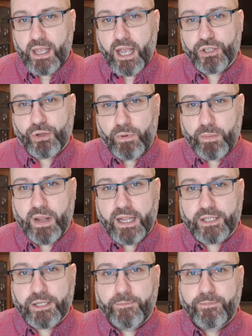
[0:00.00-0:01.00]
and so we
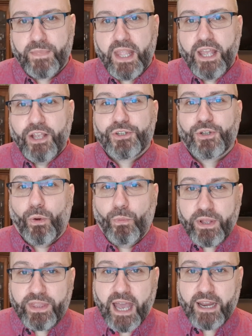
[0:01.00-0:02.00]
bless them. So
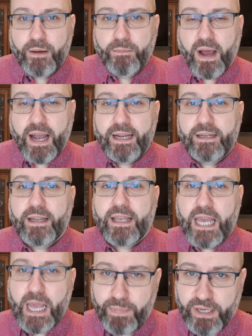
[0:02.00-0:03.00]
with that in mind,
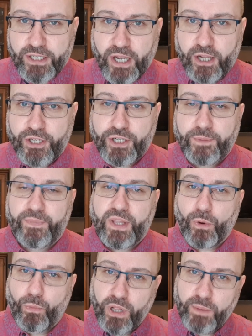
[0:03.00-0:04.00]
keep in touch.
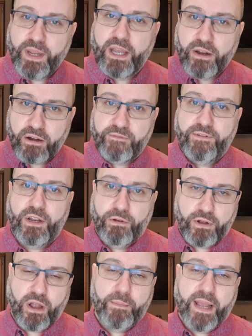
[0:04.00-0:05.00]
There will be another video
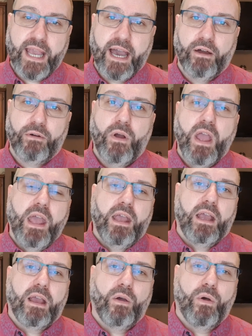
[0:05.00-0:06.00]
coming out
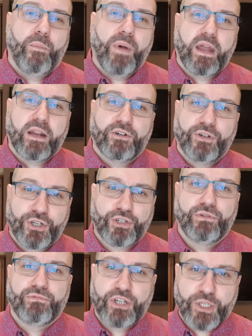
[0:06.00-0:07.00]
about a
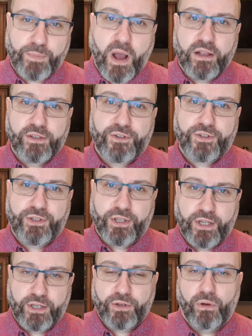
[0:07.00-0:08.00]
Christian response to
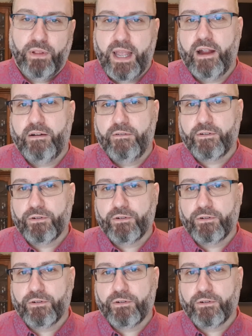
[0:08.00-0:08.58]
this whole area of